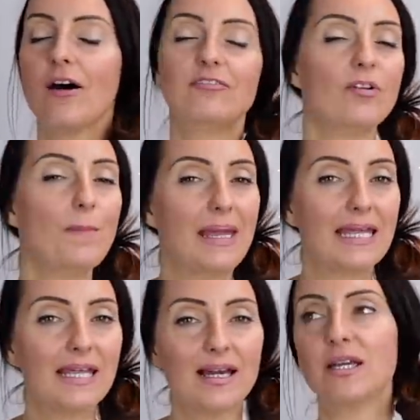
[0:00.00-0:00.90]
For
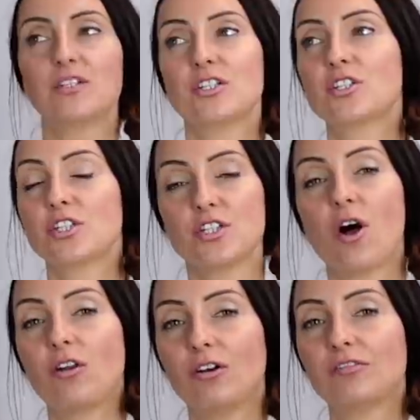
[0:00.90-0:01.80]
me, it just does
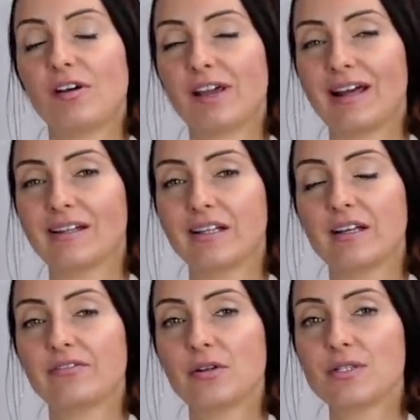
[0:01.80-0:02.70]
not look very elegant.
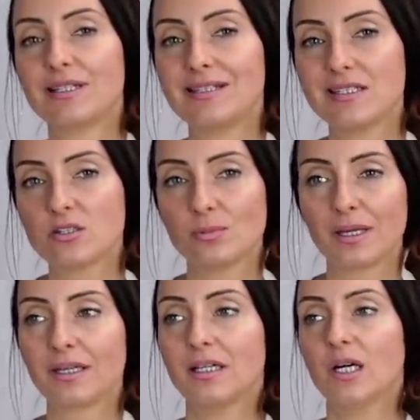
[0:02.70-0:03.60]
It feels a little
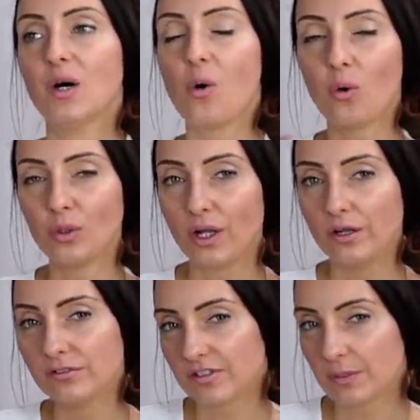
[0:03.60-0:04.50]
bit all
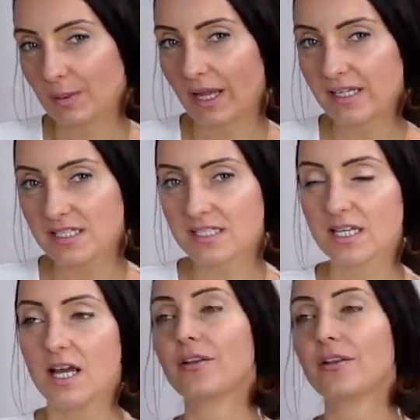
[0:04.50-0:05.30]
over the place.